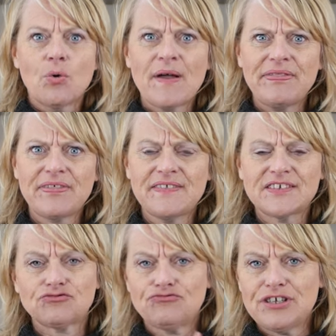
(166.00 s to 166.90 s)
one thing
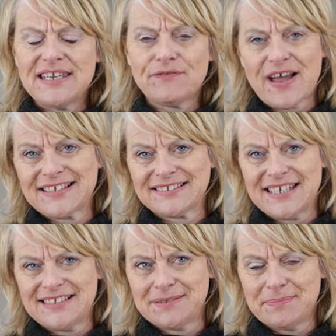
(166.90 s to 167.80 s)
that's really
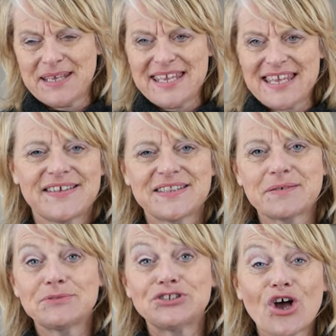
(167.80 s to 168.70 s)
fascinating me that the
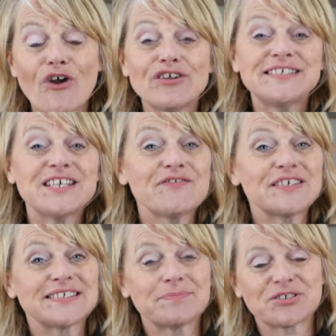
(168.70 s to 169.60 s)
majority of
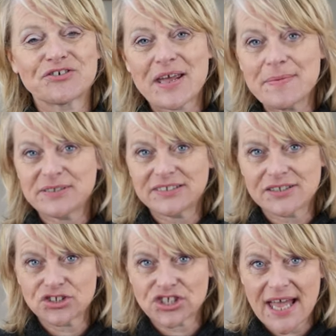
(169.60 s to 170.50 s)
the subscribers to
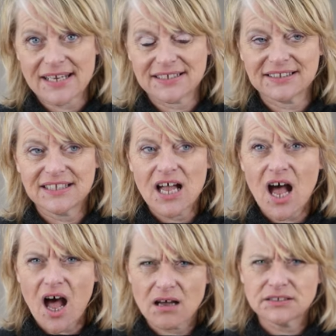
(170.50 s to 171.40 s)
the channel
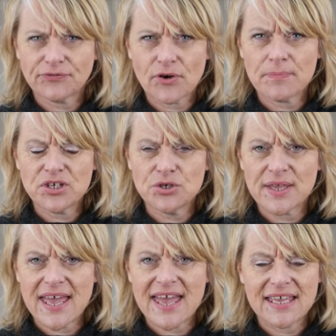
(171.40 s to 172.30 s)
aren't from the
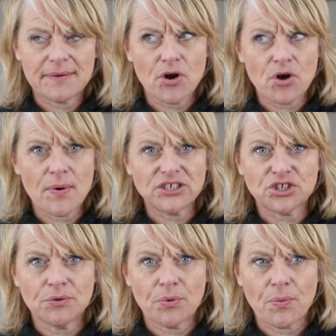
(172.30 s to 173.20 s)
UK, and I'm not quite
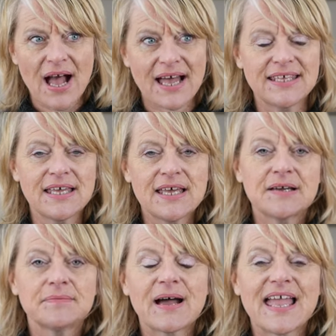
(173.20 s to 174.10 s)
sure why.
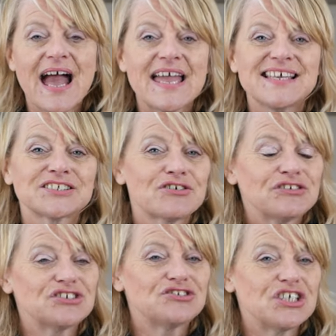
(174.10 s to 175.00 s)
My highest
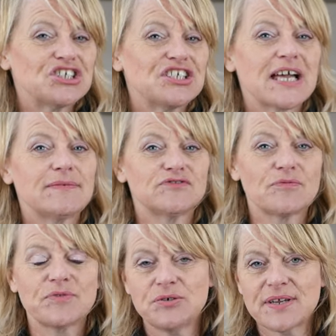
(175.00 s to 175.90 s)
concentration comes
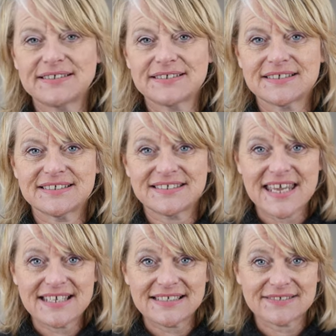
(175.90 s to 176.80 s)
from the United
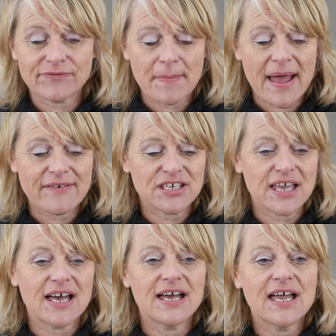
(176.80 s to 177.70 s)
States of
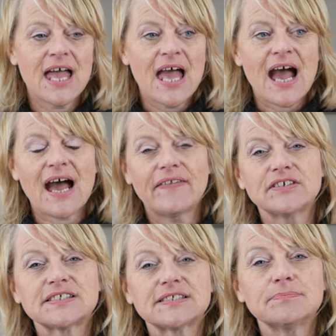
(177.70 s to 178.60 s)
America, and
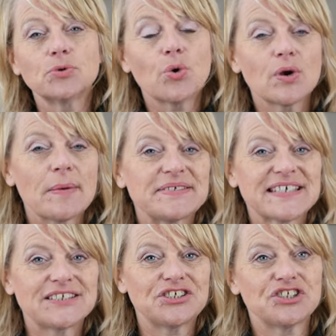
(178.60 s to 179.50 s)
the smaller
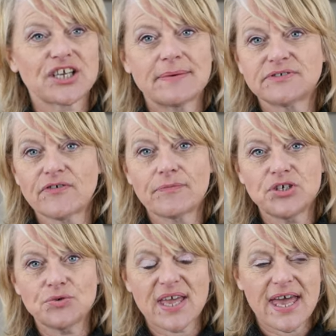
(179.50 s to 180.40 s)
percentage comes from
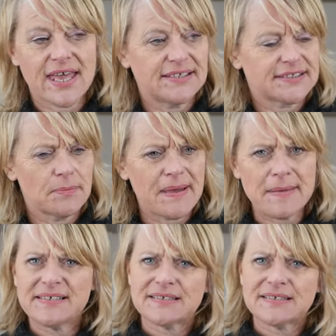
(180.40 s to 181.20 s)
the UK. So maybe